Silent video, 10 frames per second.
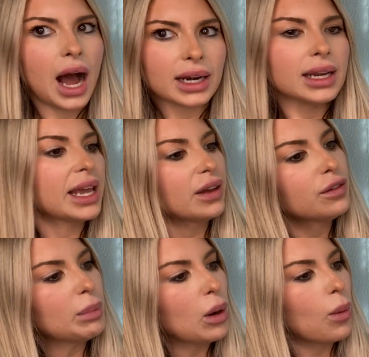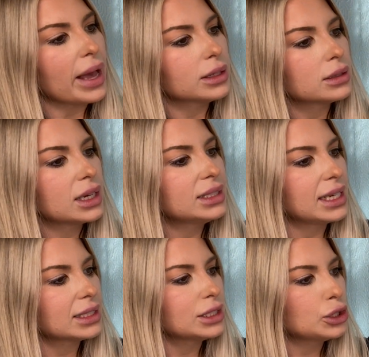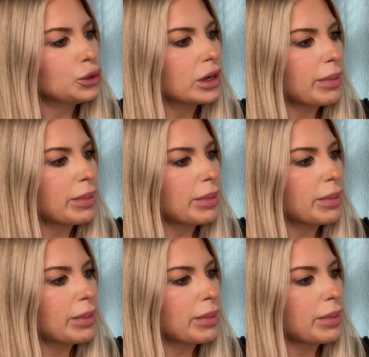an if, but when. Addicted to doing